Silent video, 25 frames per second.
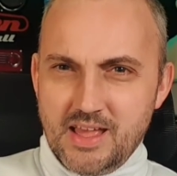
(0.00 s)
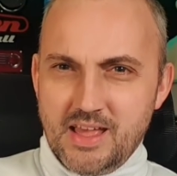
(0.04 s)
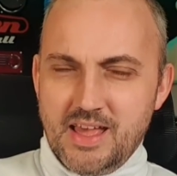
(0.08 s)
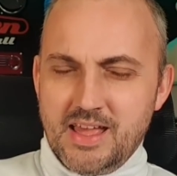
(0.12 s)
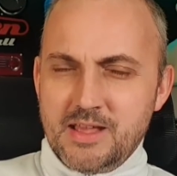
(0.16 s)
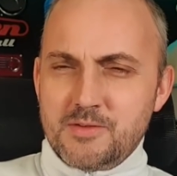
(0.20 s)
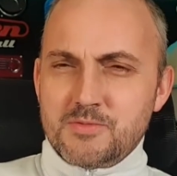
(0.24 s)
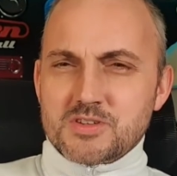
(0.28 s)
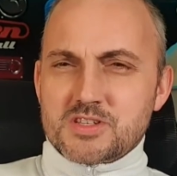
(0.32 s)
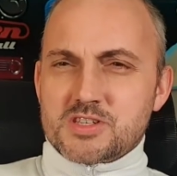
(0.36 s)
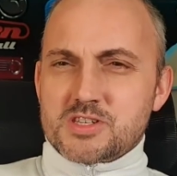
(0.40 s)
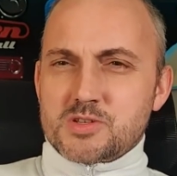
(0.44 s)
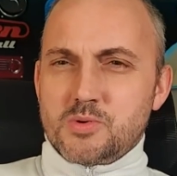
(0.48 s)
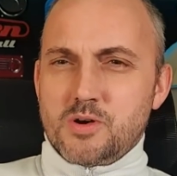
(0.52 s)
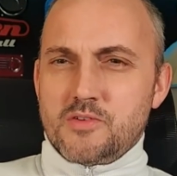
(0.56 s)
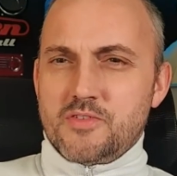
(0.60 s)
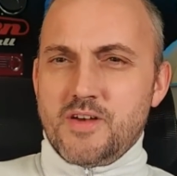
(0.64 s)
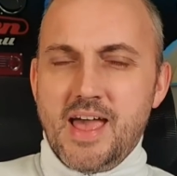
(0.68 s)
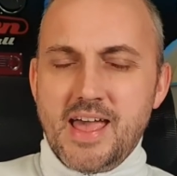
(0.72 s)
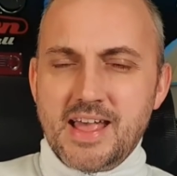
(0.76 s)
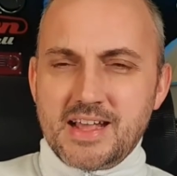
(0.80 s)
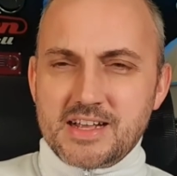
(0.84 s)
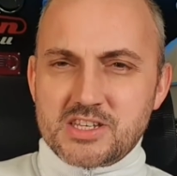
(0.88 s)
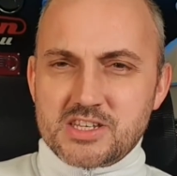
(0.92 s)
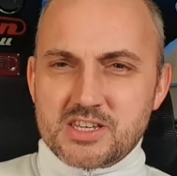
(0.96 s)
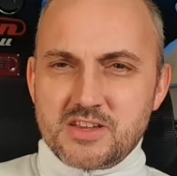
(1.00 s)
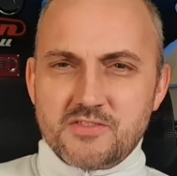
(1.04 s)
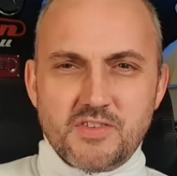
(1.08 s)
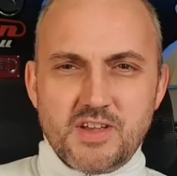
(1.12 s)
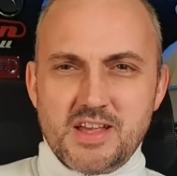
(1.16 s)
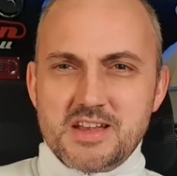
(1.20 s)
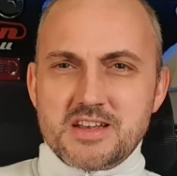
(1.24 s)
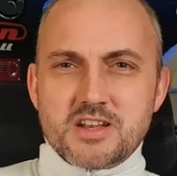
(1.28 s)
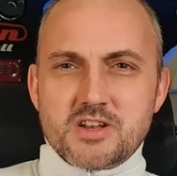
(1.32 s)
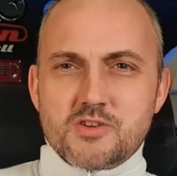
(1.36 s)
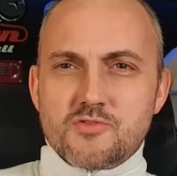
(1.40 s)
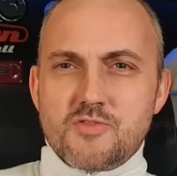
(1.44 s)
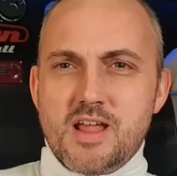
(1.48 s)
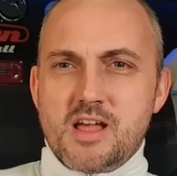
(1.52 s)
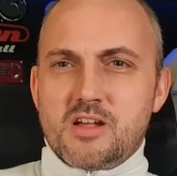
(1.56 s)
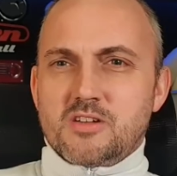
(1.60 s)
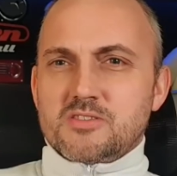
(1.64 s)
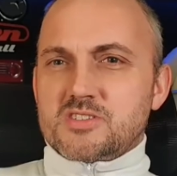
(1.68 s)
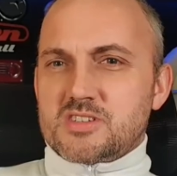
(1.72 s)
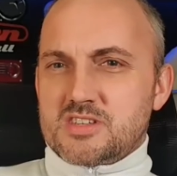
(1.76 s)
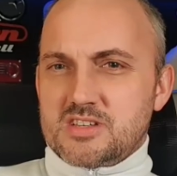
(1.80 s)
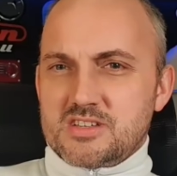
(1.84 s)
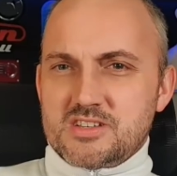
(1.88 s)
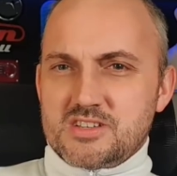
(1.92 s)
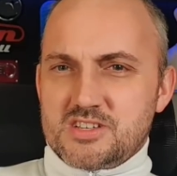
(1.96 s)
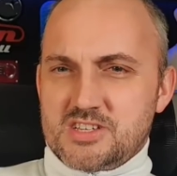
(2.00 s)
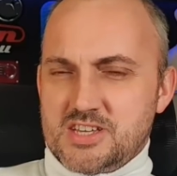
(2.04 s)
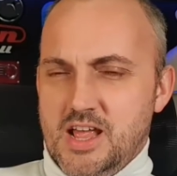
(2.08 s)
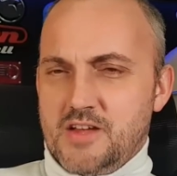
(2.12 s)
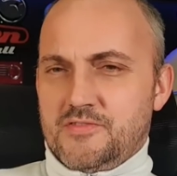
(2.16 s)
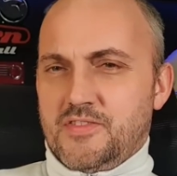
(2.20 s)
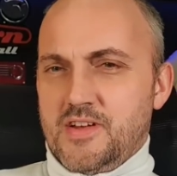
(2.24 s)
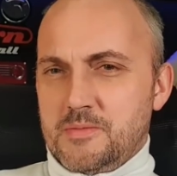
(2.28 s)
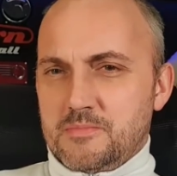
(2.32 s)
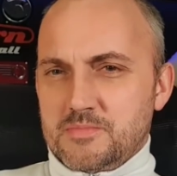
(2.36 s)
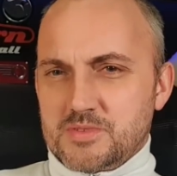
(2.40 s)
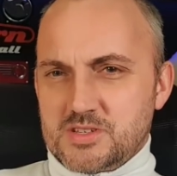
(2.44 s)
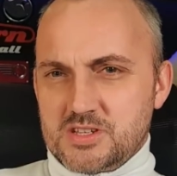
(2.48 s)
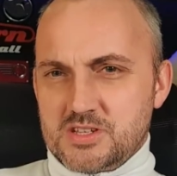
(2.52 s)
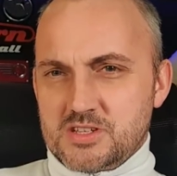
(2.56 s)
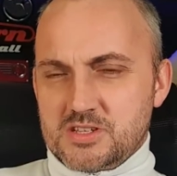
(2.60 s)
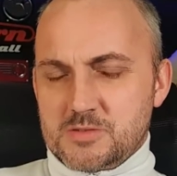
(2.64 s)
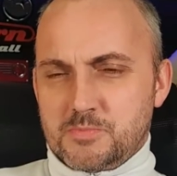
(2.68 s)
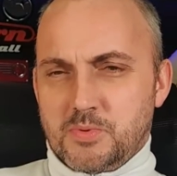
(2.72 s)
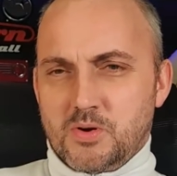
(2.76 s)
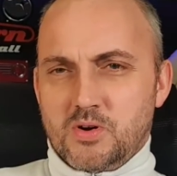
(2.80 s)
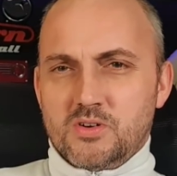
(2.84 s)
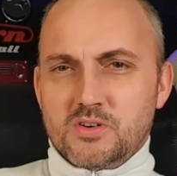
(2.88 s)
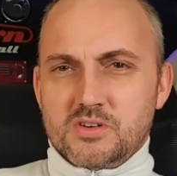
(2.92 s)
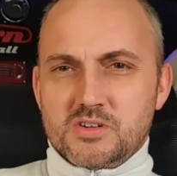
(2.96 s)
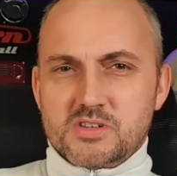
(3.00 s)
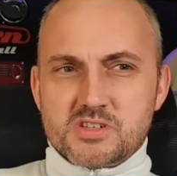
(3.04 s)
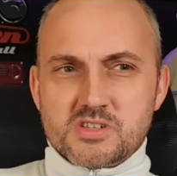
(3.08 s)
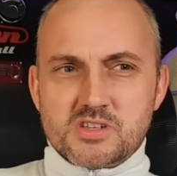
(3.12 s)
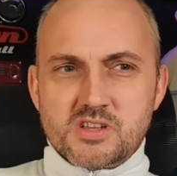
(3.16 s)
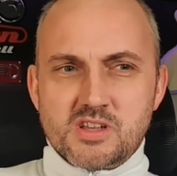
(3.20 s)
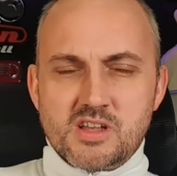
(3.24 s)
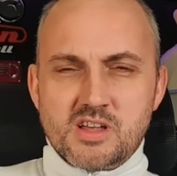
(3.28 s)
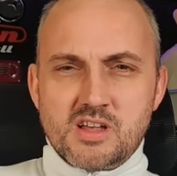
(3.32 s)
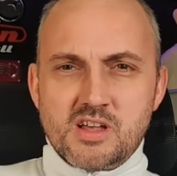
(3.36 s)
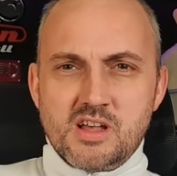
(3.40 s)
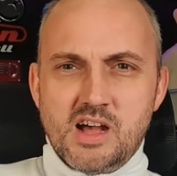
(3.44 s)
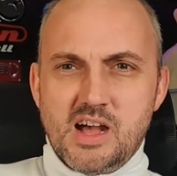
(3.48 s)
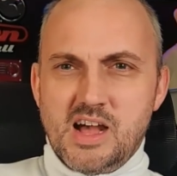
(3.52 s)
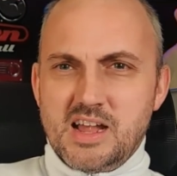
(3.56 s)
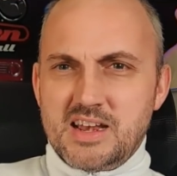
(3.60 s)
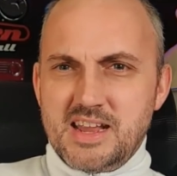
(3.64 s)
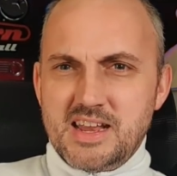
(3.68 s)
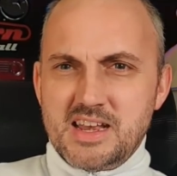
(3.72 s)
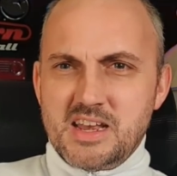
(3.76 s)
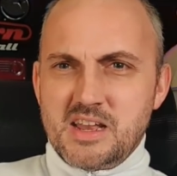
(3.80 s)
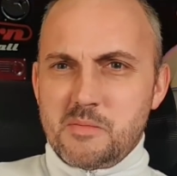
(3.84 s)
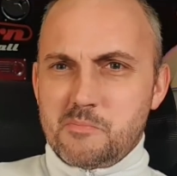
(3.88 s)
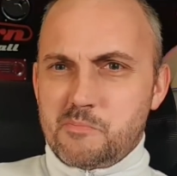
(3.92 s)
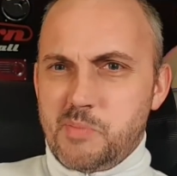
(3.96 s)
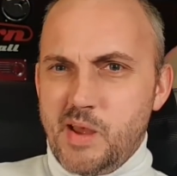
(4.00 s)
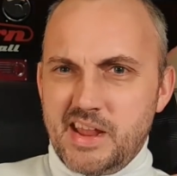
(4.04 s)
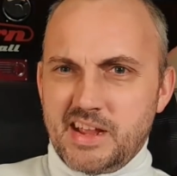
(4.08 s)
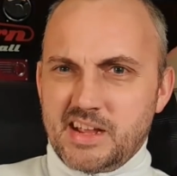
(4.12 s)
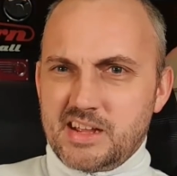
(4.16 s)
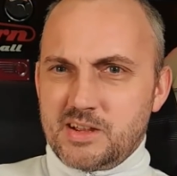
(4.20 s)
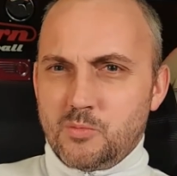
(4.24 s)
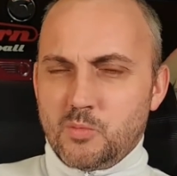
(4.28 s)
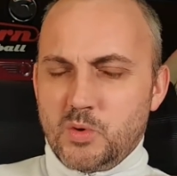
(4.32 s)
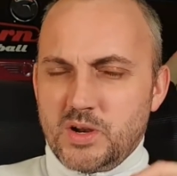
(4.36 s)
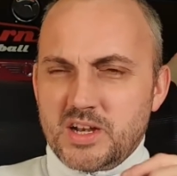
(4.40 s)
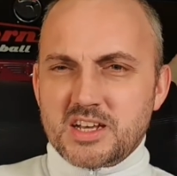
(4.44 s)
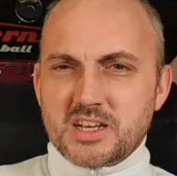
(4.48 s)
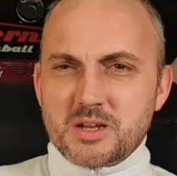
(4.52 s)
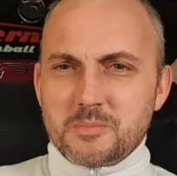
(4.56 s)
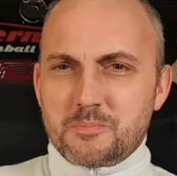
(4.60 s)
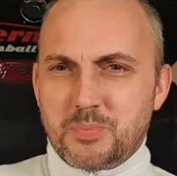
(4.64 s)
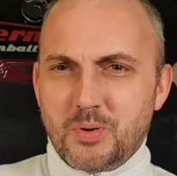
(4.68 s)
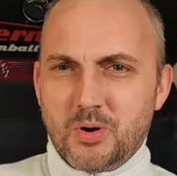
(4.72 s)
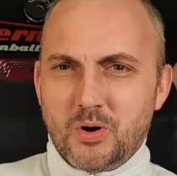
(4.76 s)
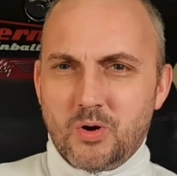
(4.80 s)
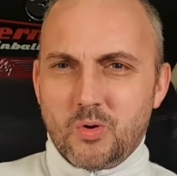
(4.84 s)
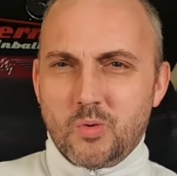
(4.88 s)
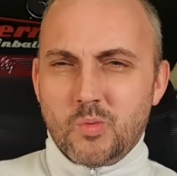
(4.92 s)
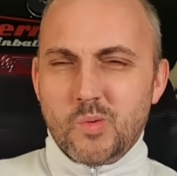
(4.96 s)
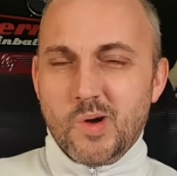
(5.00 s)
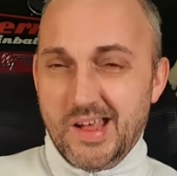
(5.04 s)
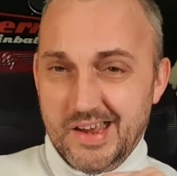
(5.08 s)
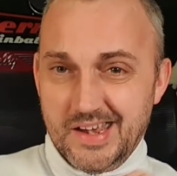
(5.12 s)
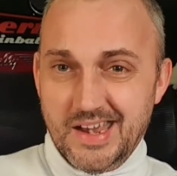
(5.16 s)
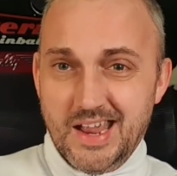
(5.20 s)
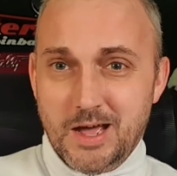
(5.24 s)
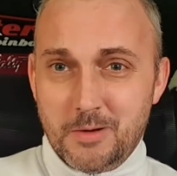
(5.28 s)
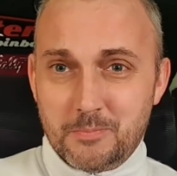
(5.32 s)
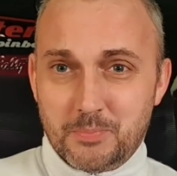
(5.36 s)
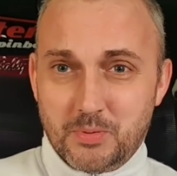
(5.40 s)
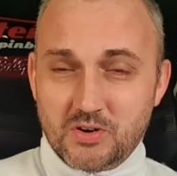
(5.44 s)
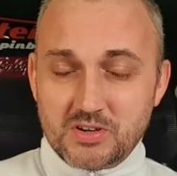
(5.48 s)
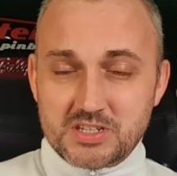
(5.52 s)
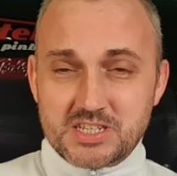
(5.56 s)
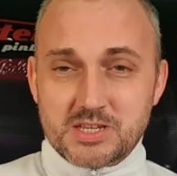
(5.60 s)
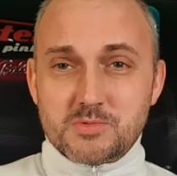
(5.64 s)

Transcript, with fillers: he was sort of active in and around Southampton's box and then back winning the ball in our box.